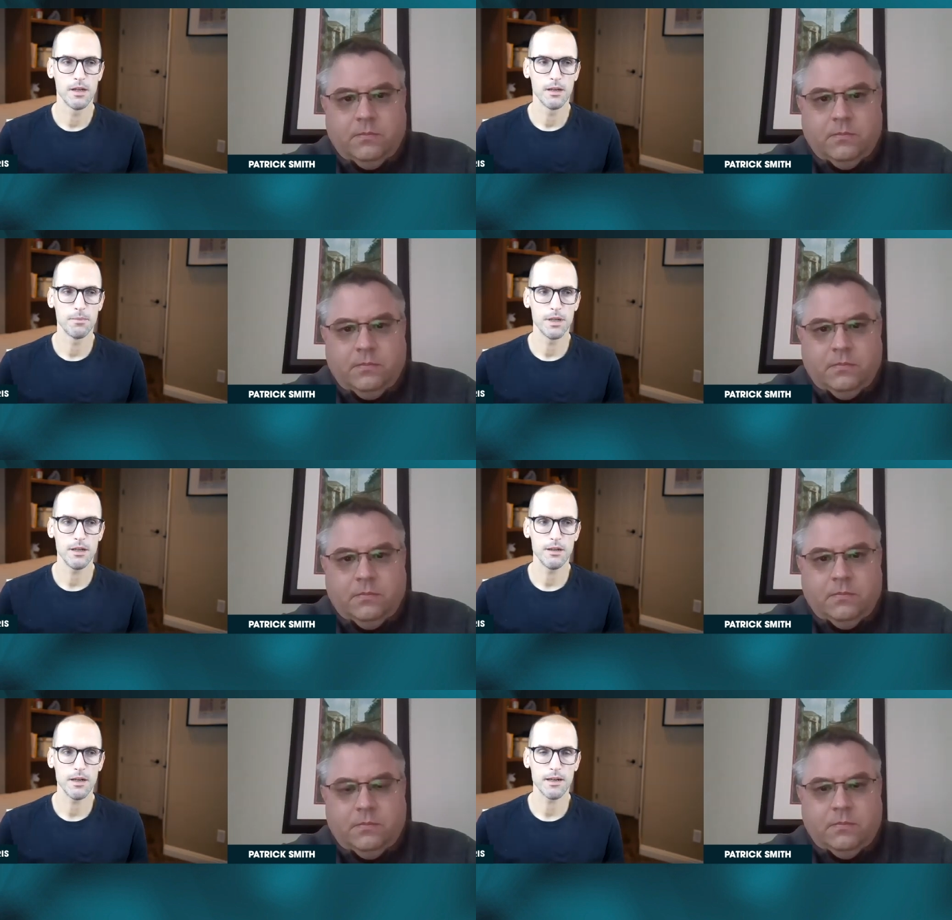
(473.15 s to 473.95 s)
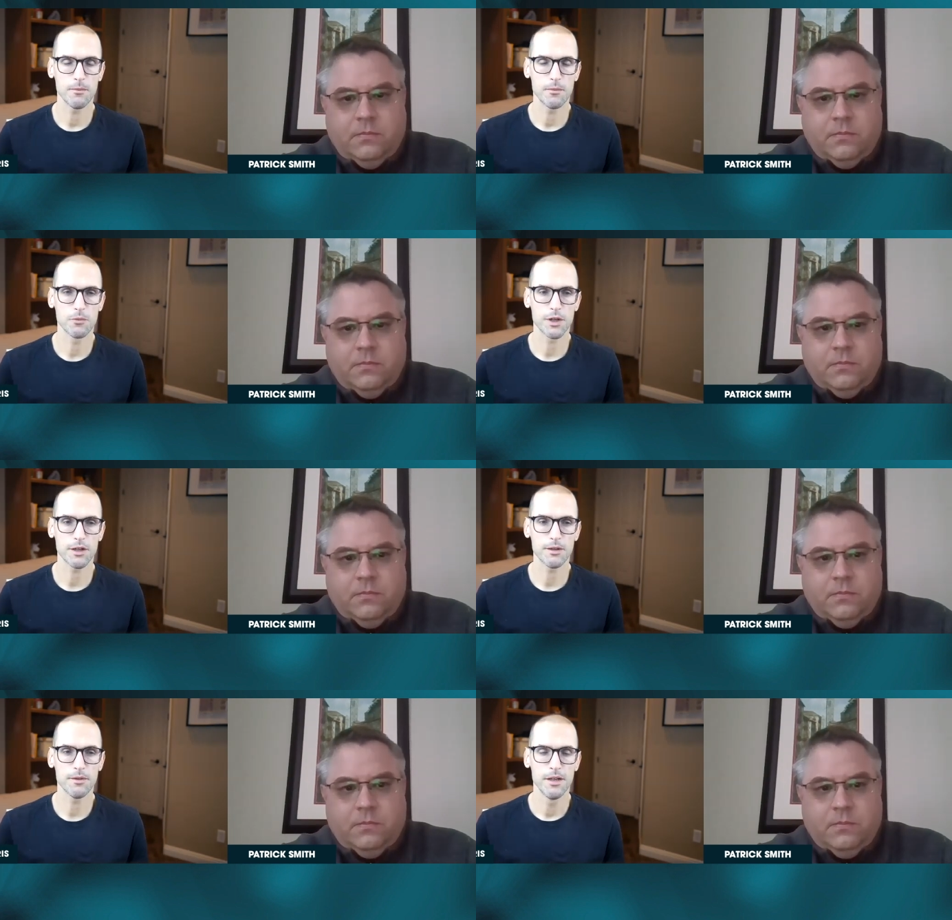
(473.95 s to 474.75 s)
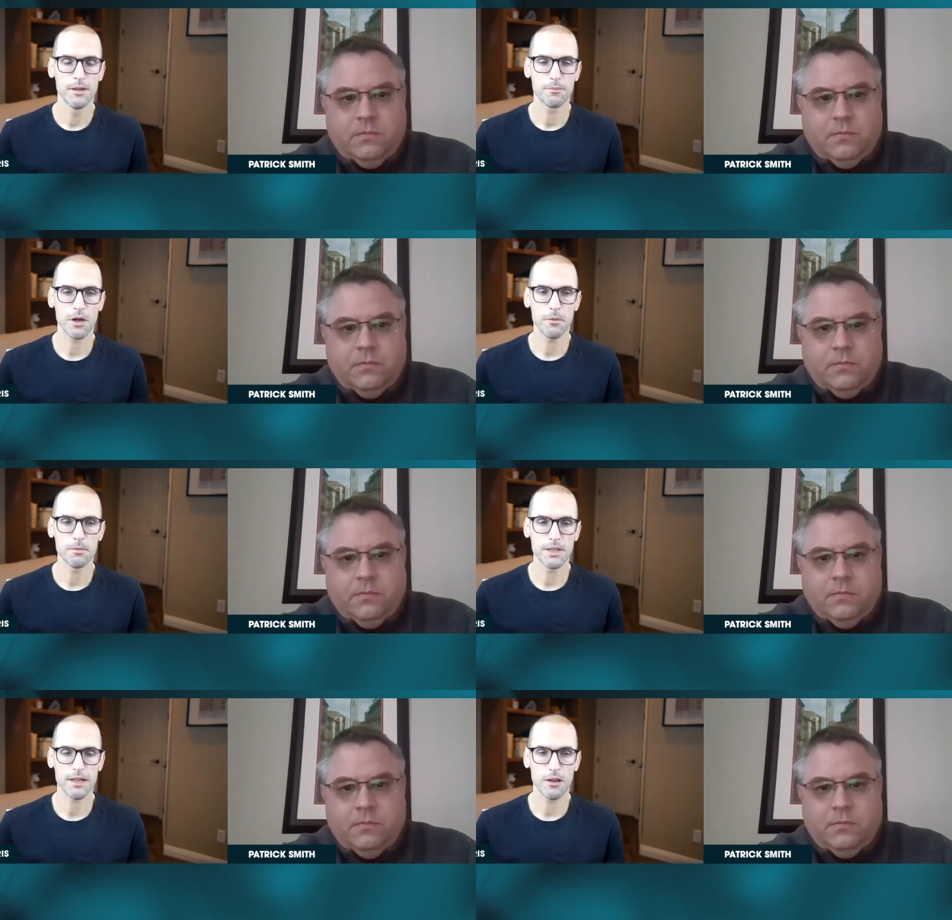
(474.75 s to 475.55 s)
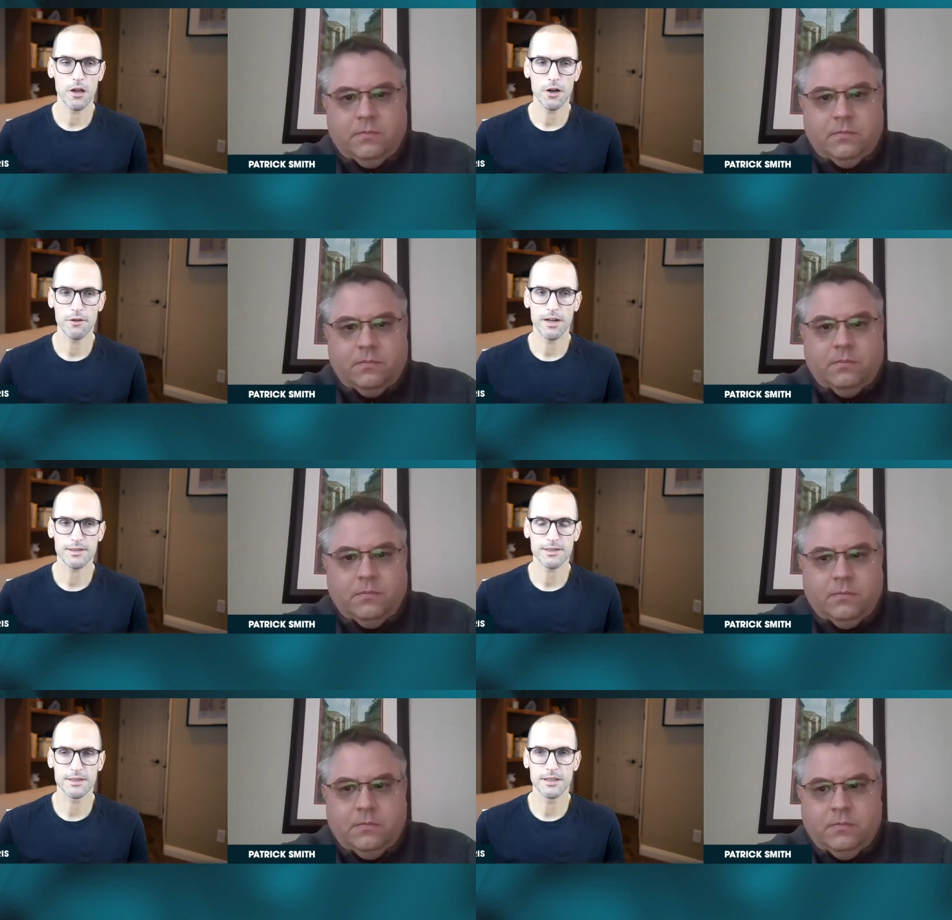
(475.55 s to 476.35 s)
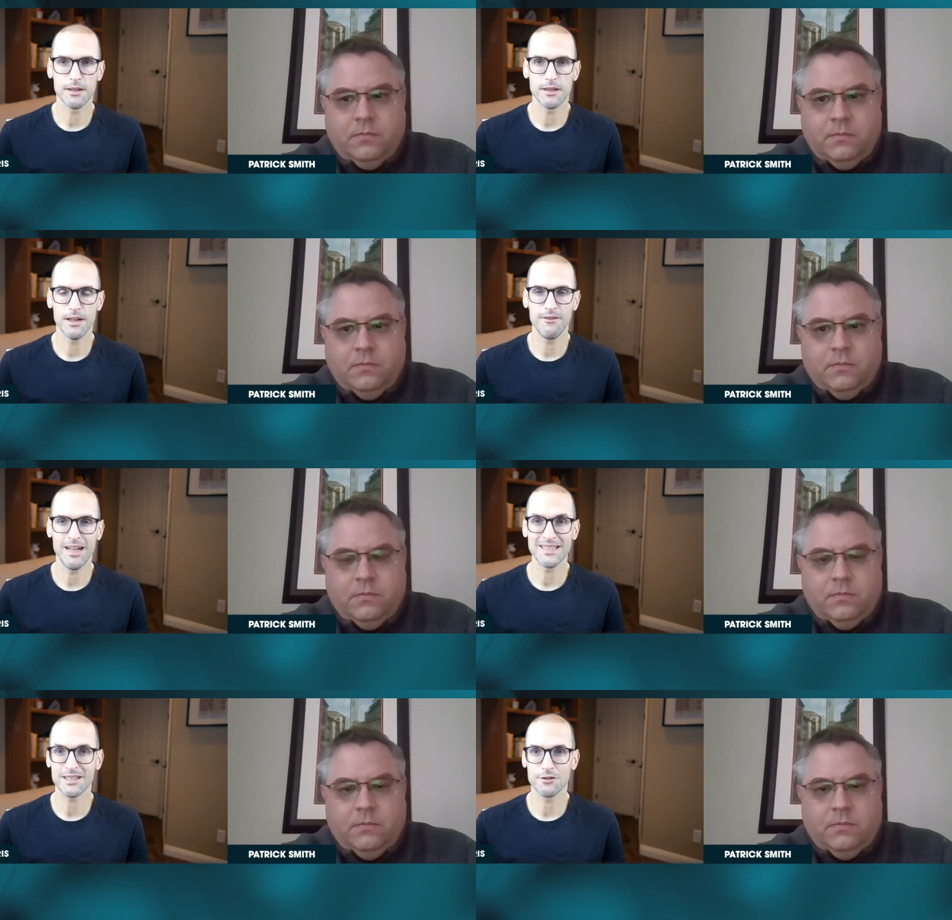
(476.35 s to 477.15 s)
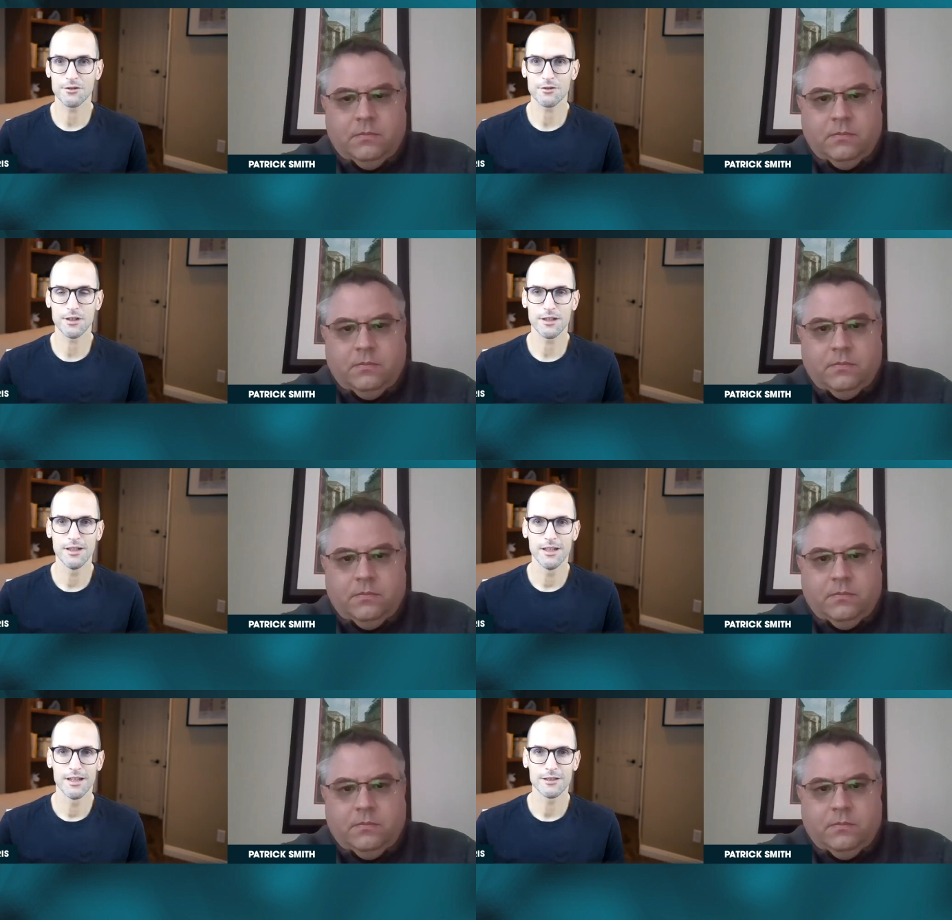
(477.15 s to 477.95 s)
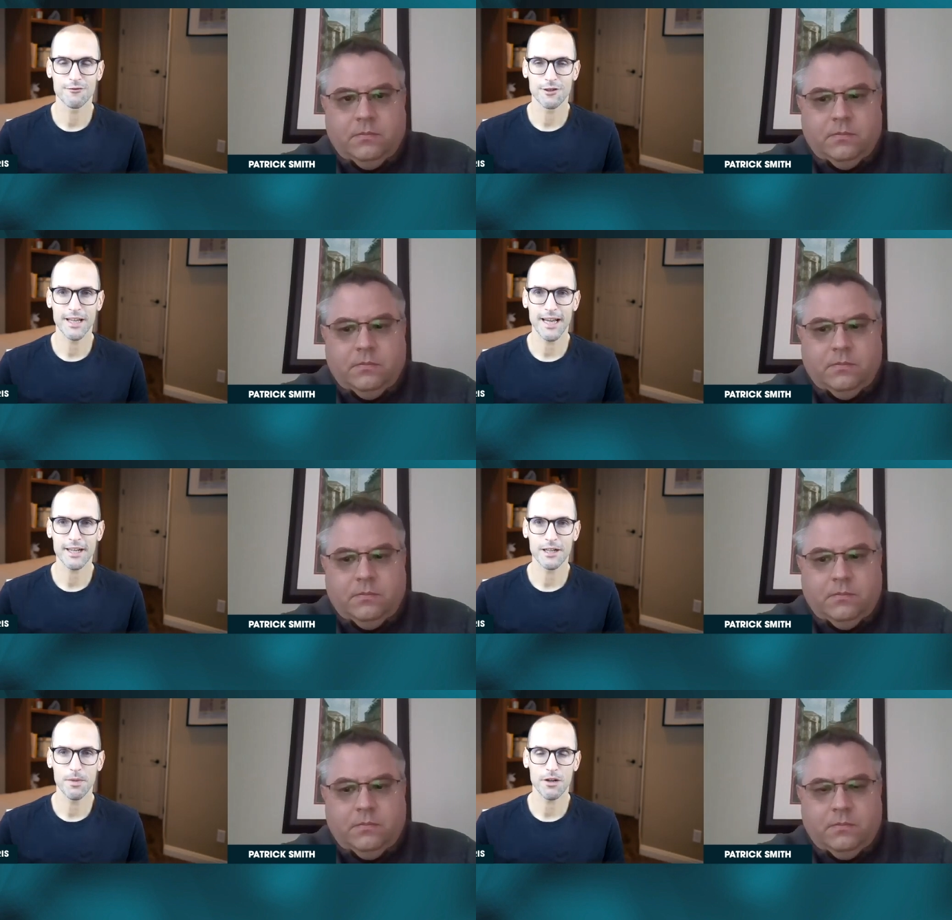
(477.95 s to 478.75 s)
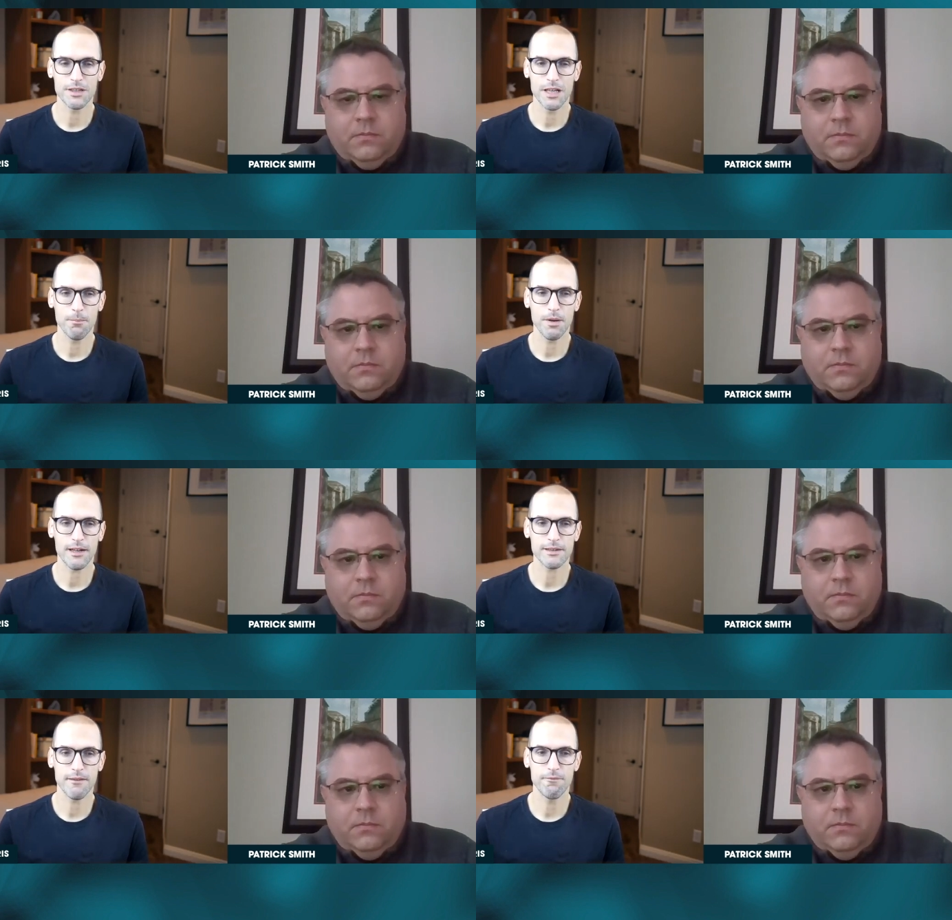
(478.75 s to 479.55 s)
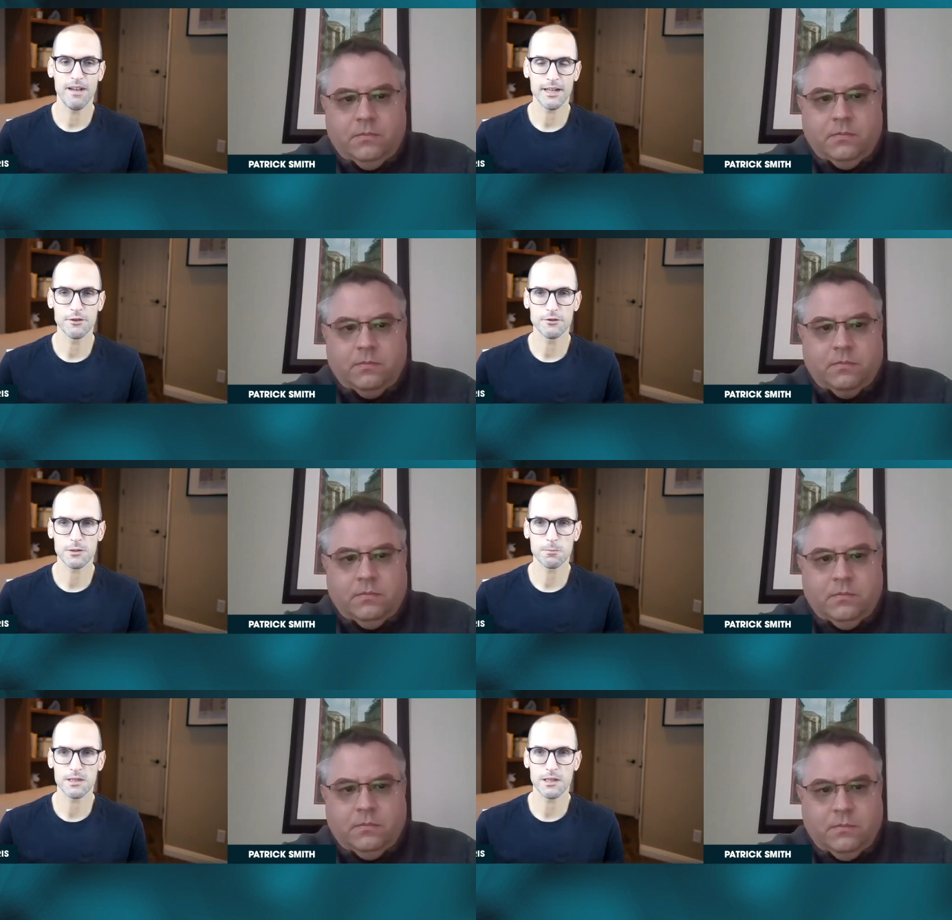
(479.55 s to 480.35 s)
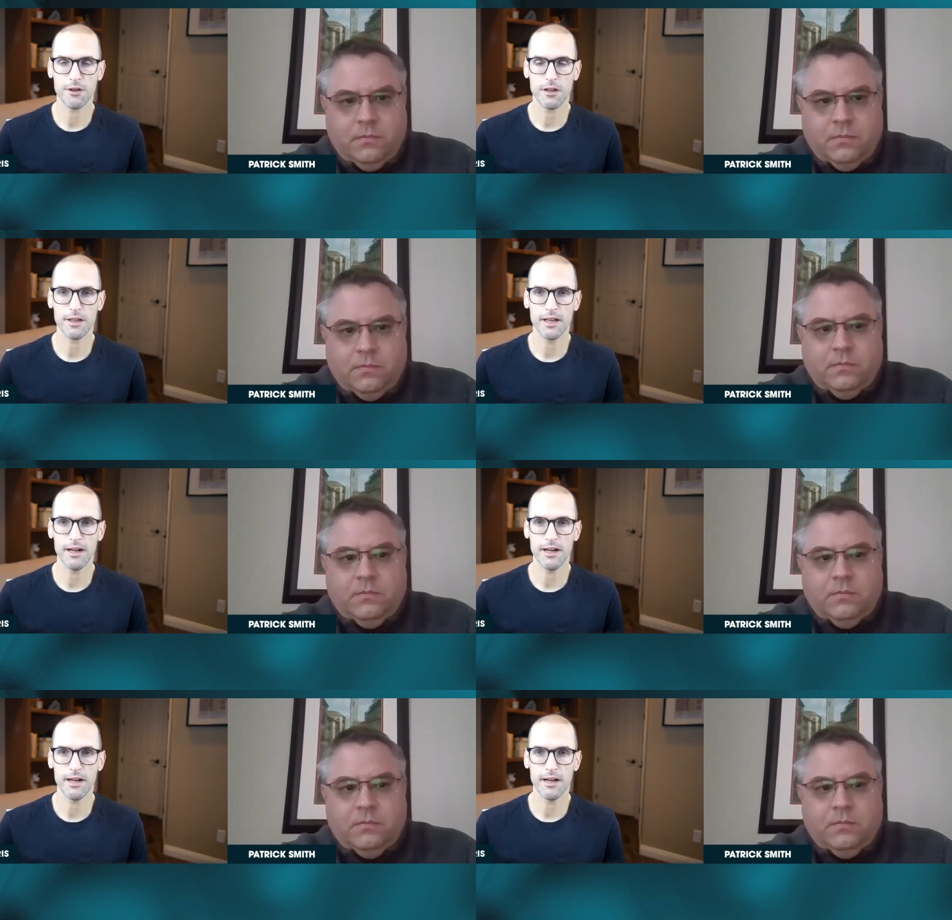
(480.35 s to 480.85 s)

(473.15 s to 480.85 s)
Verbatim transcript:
Speaker 1: but uh, we're probably a lot of us in the events industry is forgetting about the impact that venues specifically are